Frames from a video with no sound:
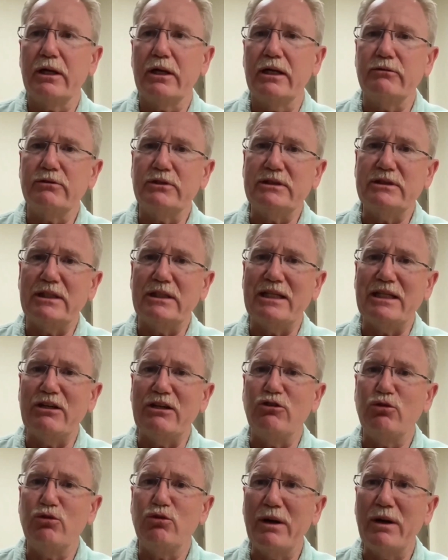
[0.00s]
countries that
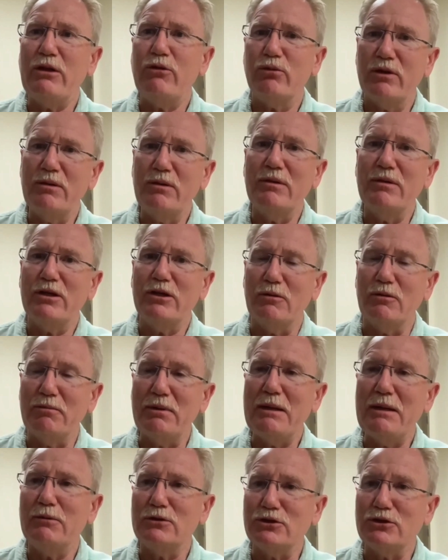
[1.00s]
did 23 million
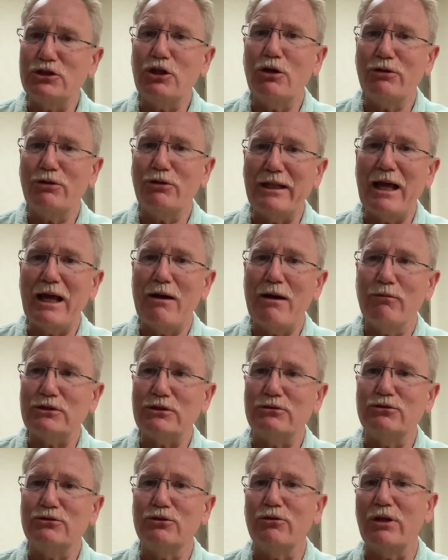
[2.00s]
people showed that
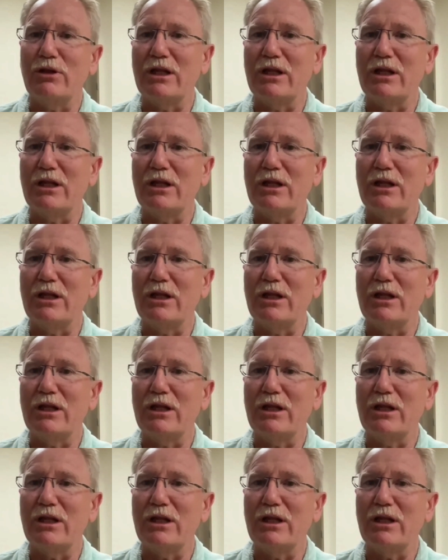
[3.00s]
wasn't true.